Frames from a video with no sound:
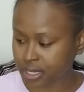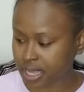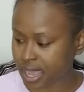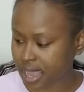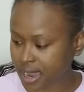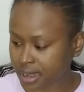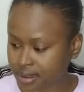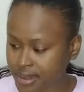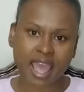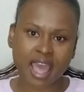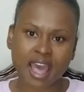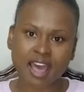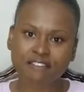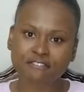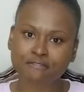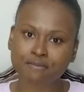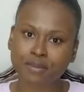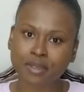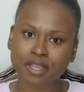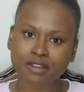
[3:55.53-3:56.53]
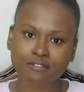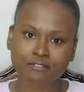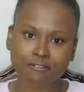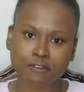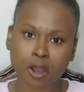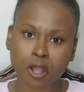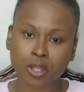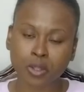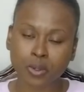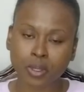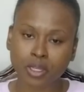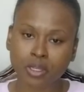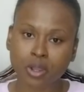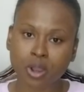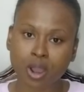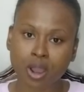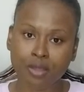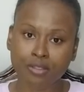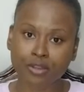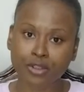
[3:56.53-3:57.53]
and I have been following
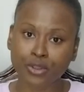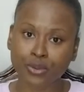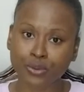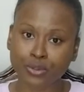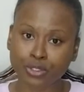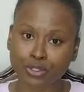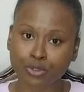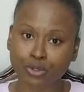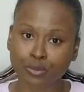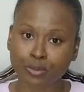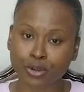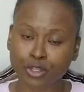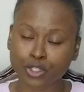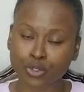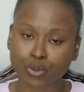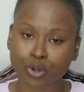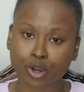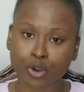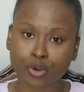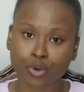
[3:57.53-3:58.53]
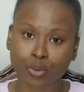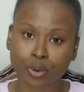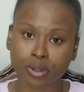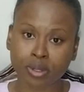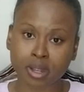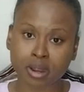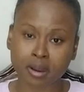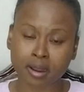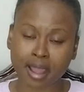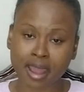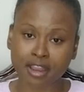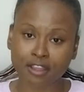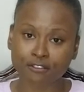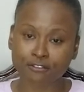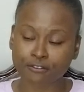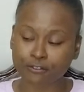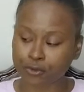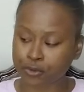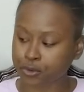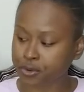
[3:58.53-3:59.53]
other YouTubers who are growing organic
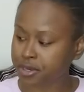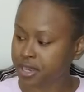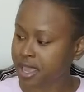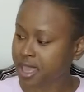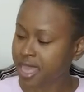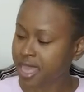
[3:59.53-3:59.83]
food